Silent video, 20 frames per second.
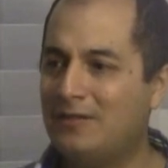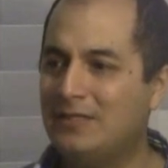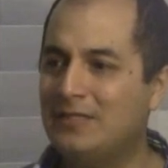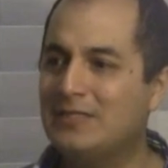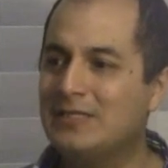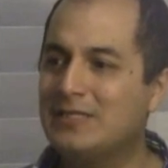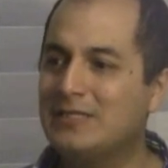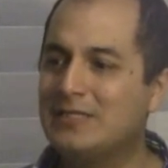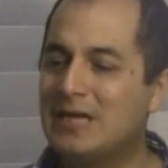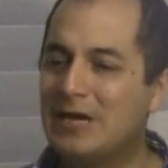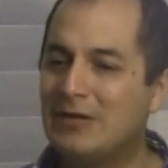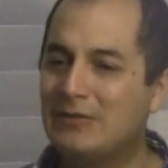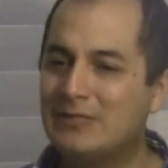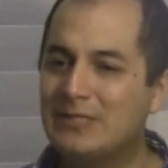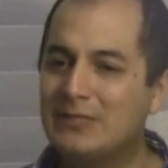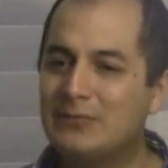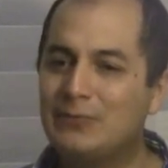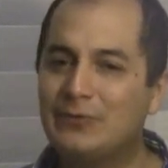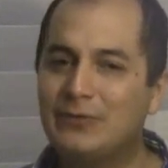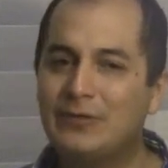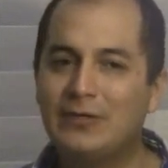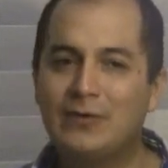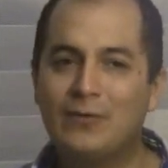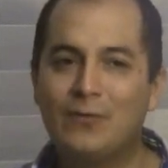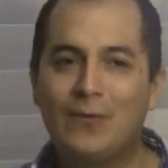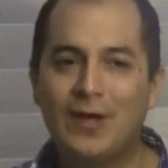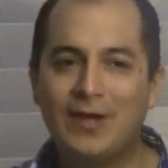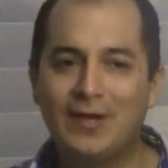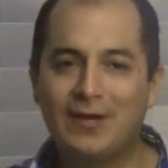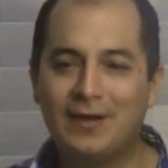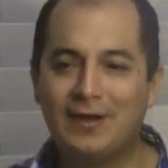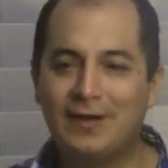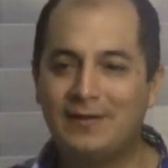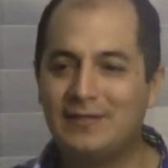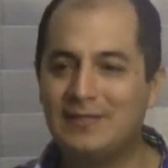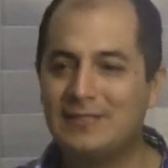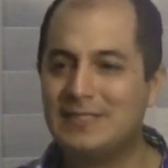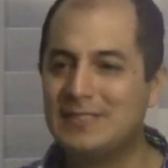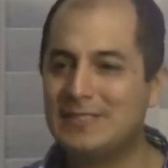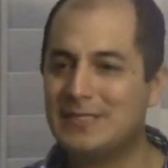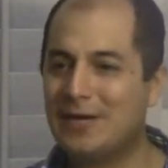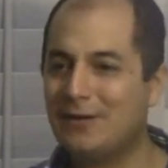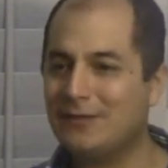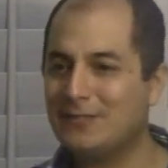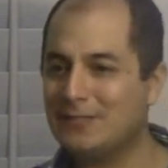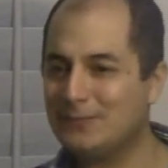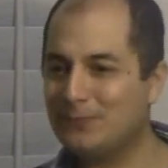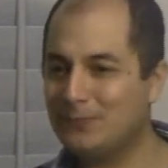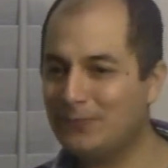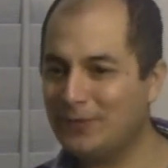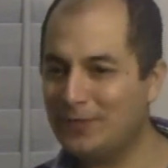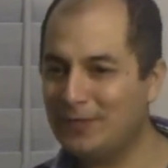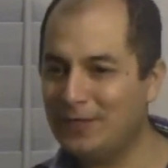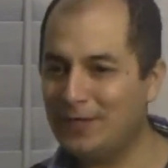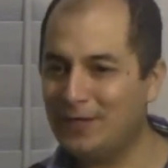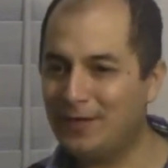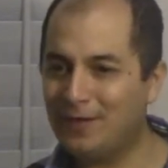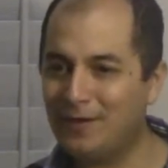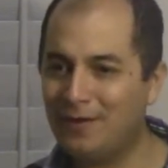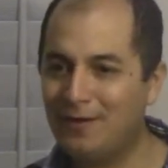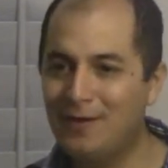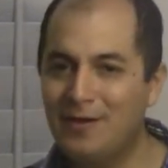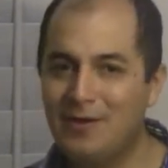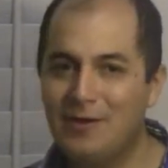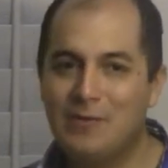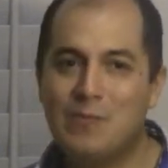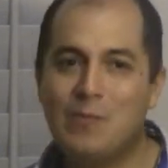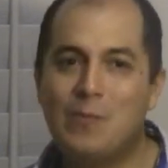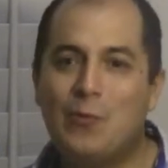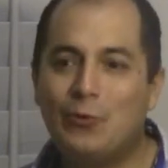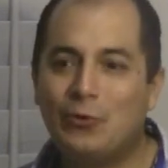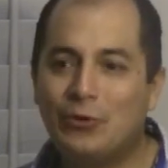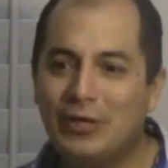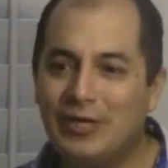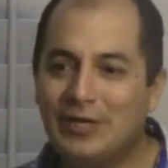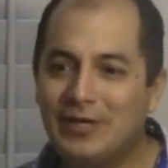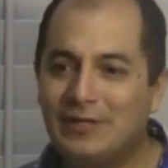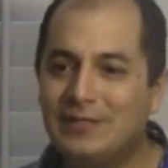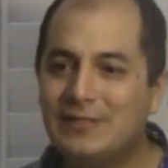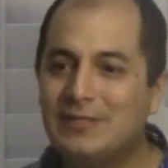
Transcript: This is how Sabrina wake up. This is how Sabrina breathe.